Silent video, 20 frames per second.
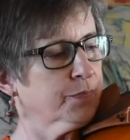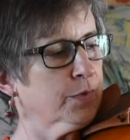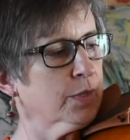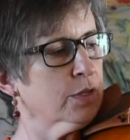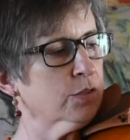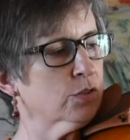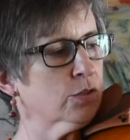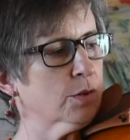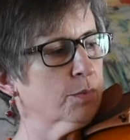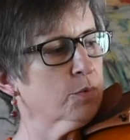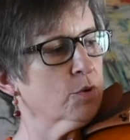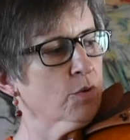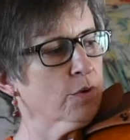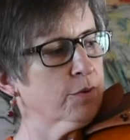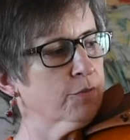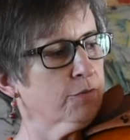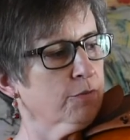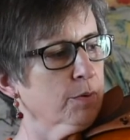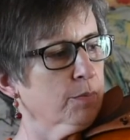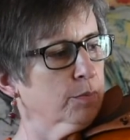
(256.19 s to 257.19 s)
So I'm going
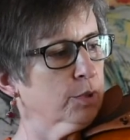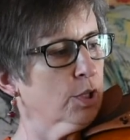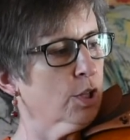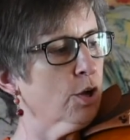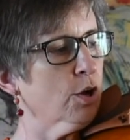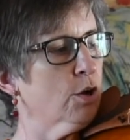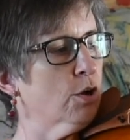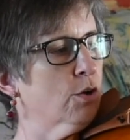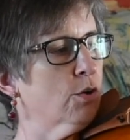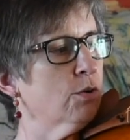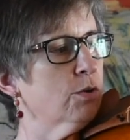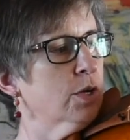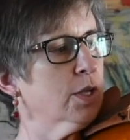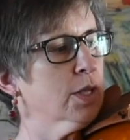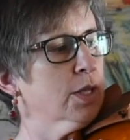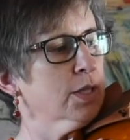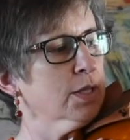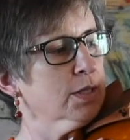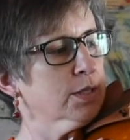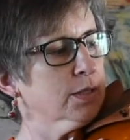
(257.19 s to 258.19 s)
from low
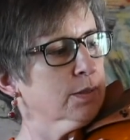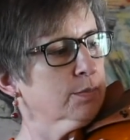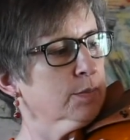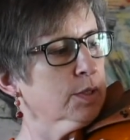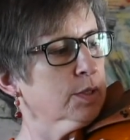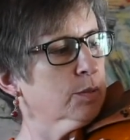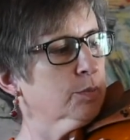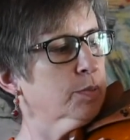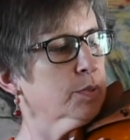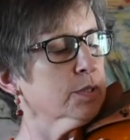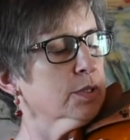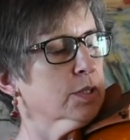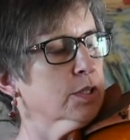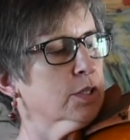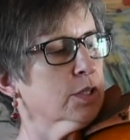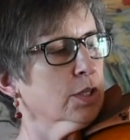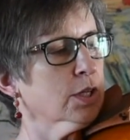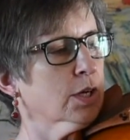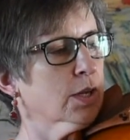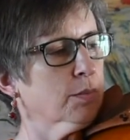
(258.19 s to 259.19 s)
to middle
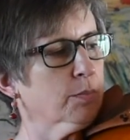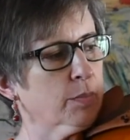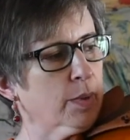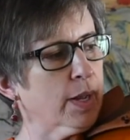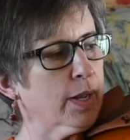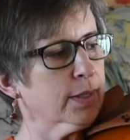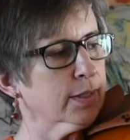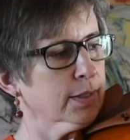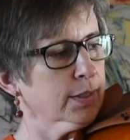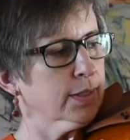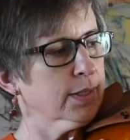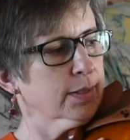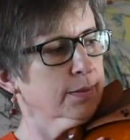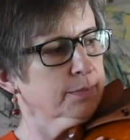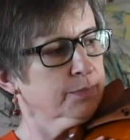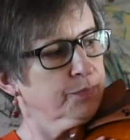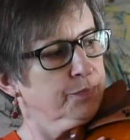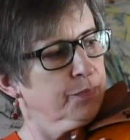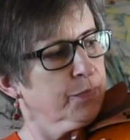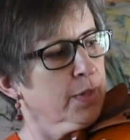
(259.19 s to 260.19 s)
position and back again.
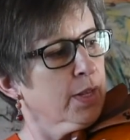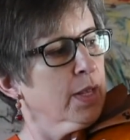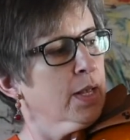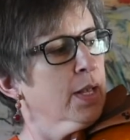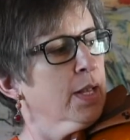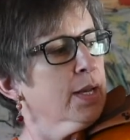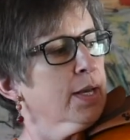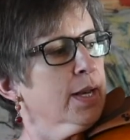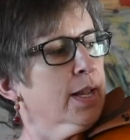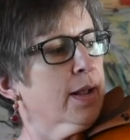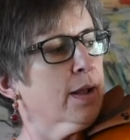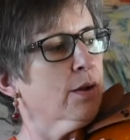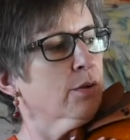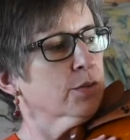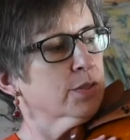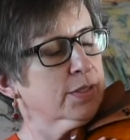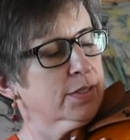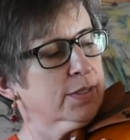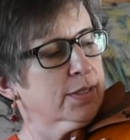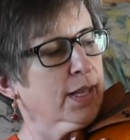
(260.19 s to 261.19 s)
Now,
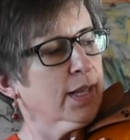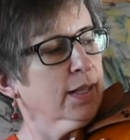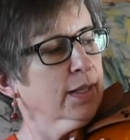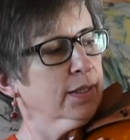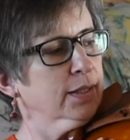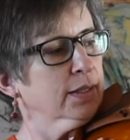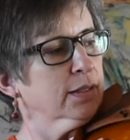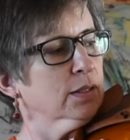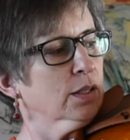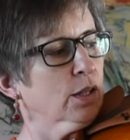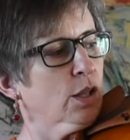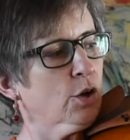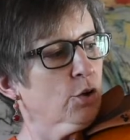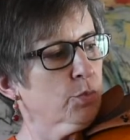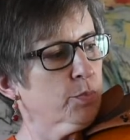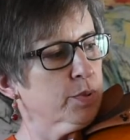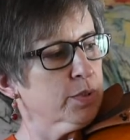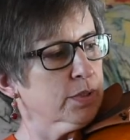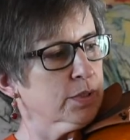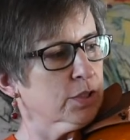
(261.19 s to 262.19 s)
staying in low
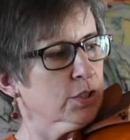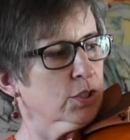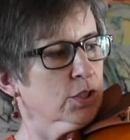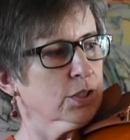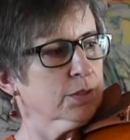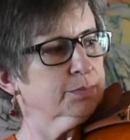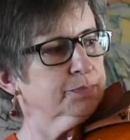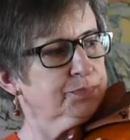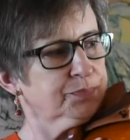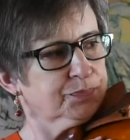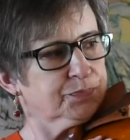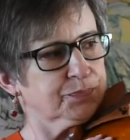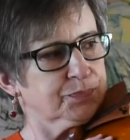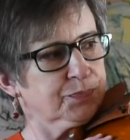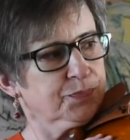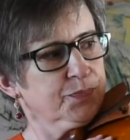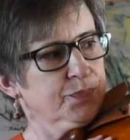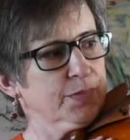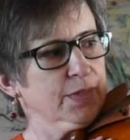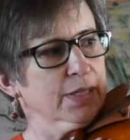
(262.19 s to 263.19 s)
position,
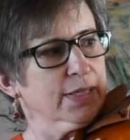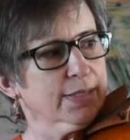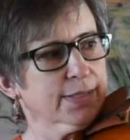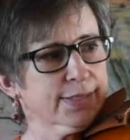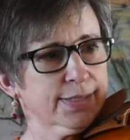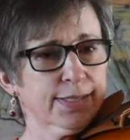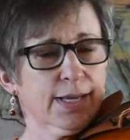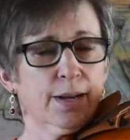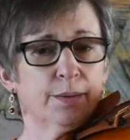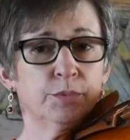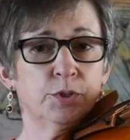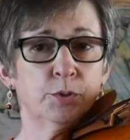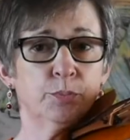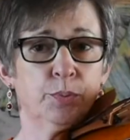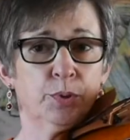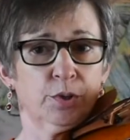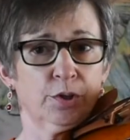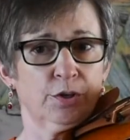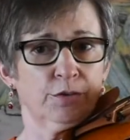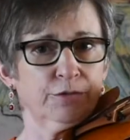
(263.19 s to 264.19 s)
it's time to
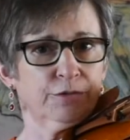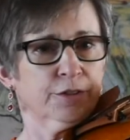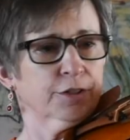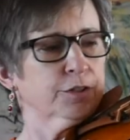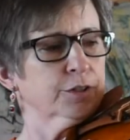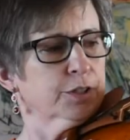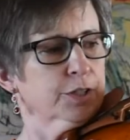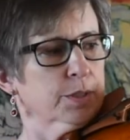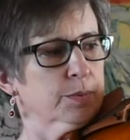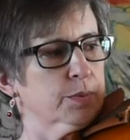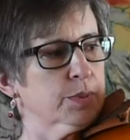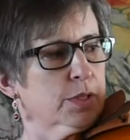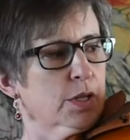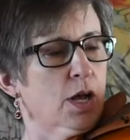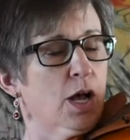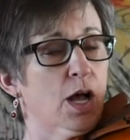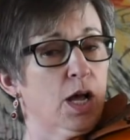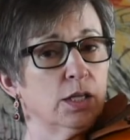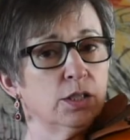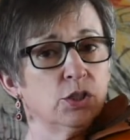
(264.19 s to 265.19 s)
put our fingertips
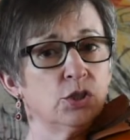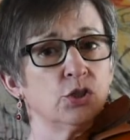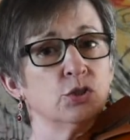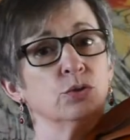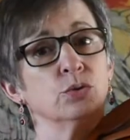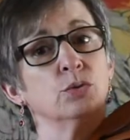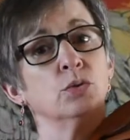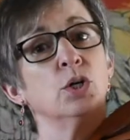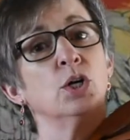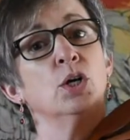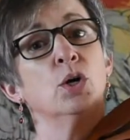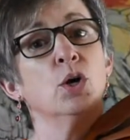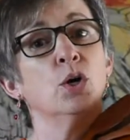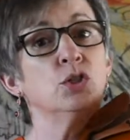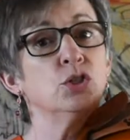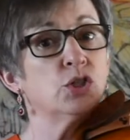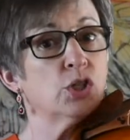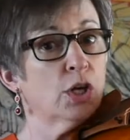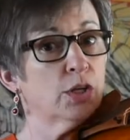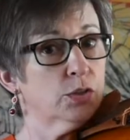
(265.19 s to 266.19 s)
onto
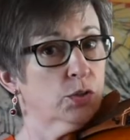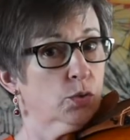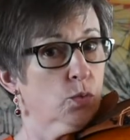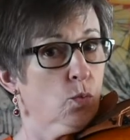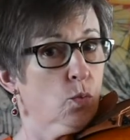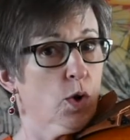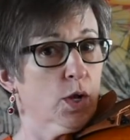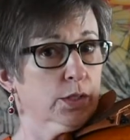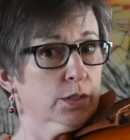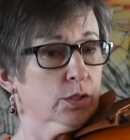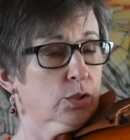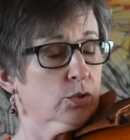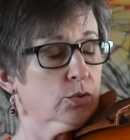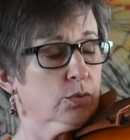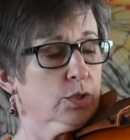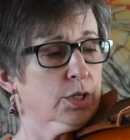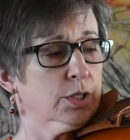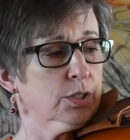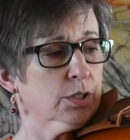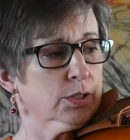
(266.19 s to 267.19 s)
just one
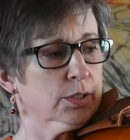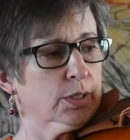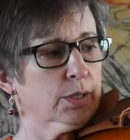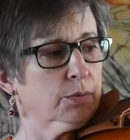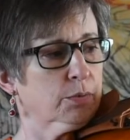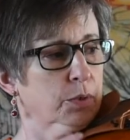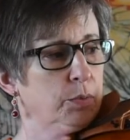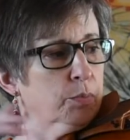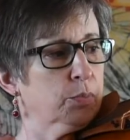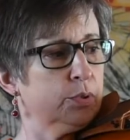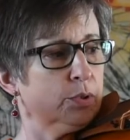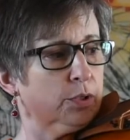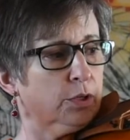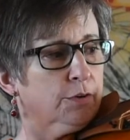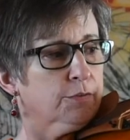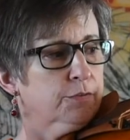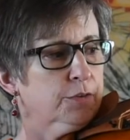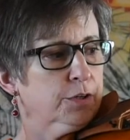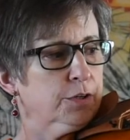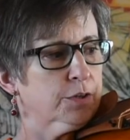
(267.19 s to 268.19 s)
string, just like we put our
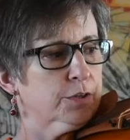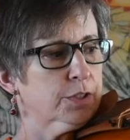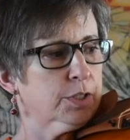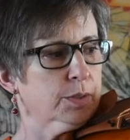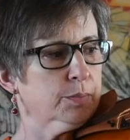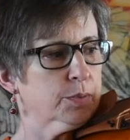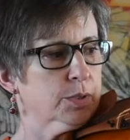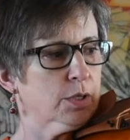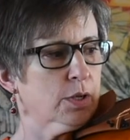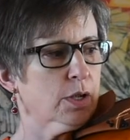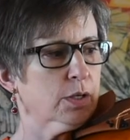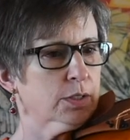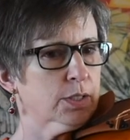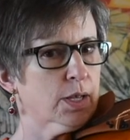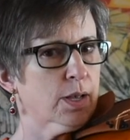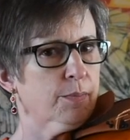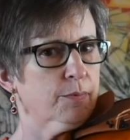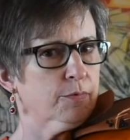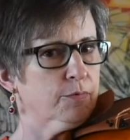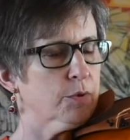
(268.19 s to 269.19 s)
fingertips on
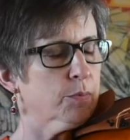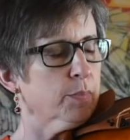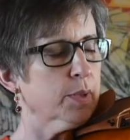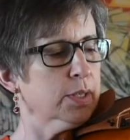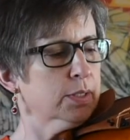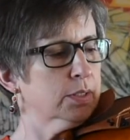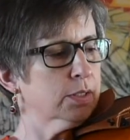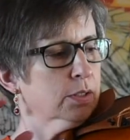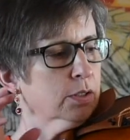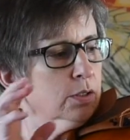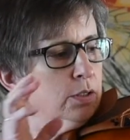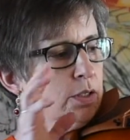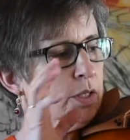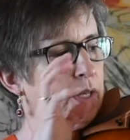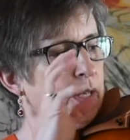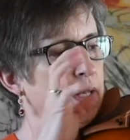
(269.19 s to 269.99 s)
top of the pencil.